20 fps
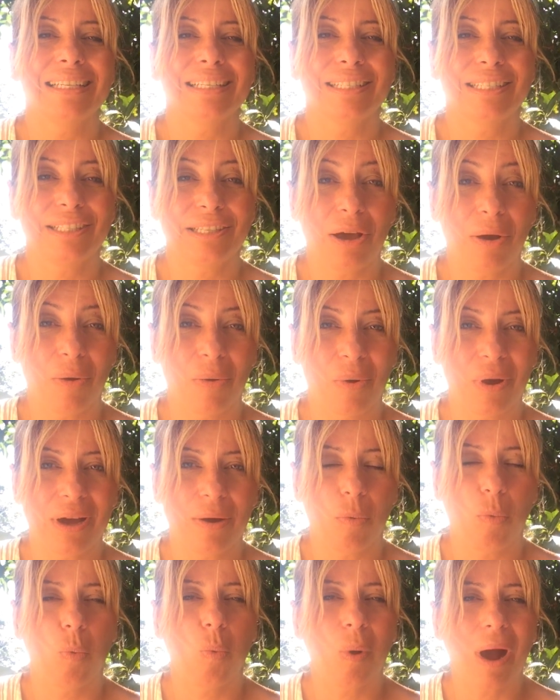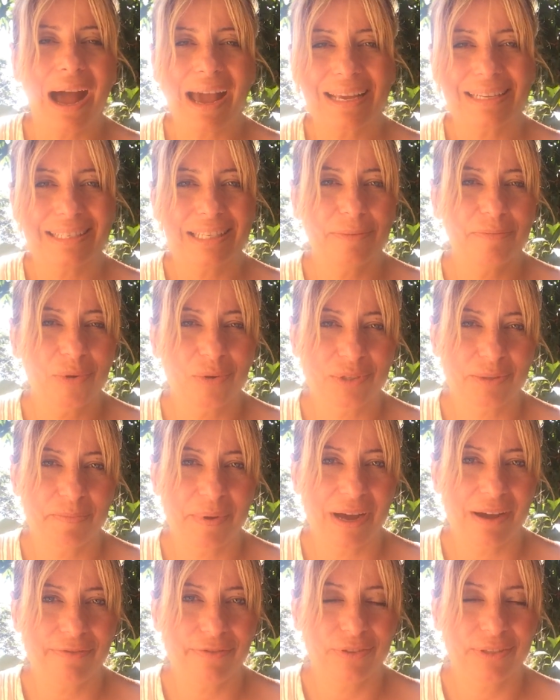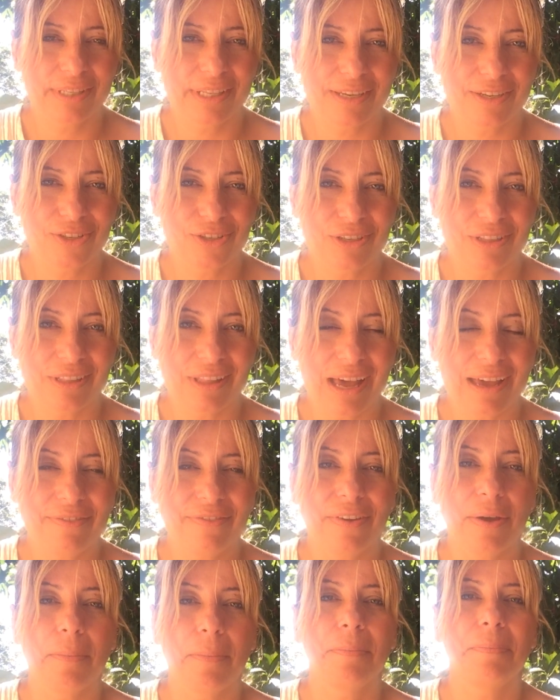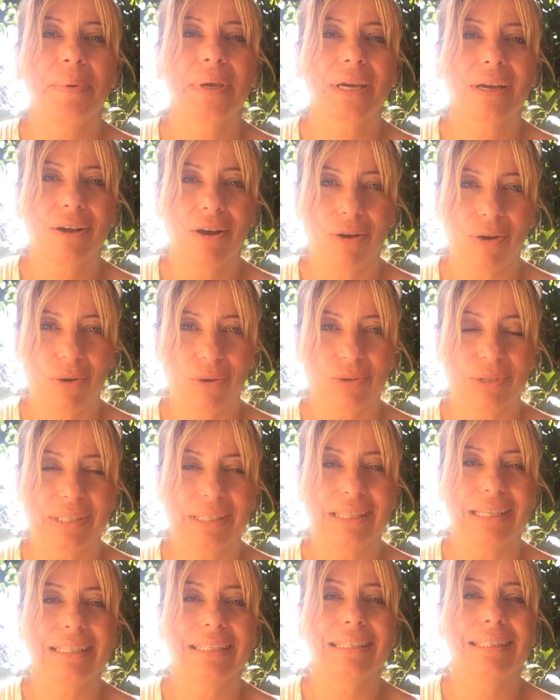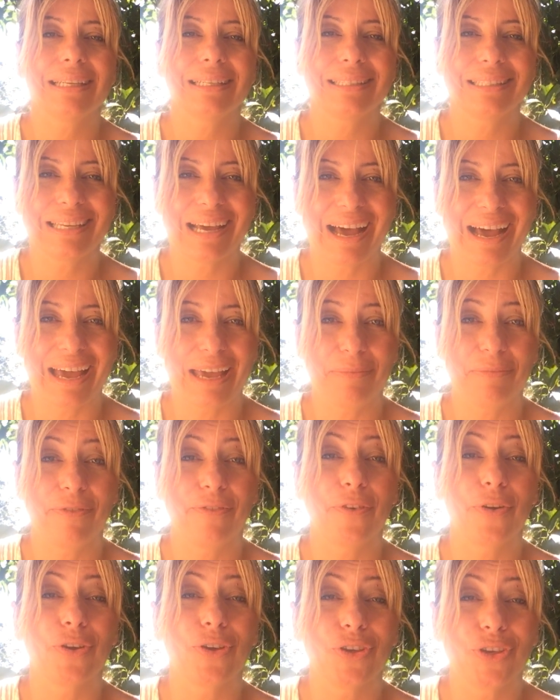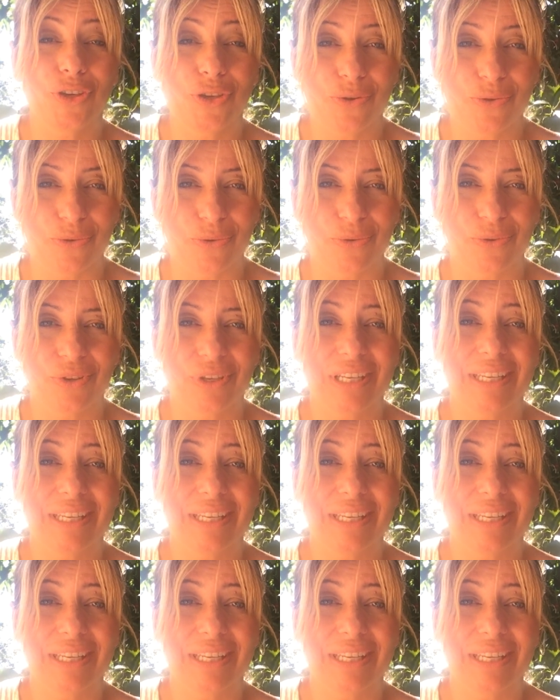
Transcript: So, why is it most powerful stage in life? Because this is the time for you.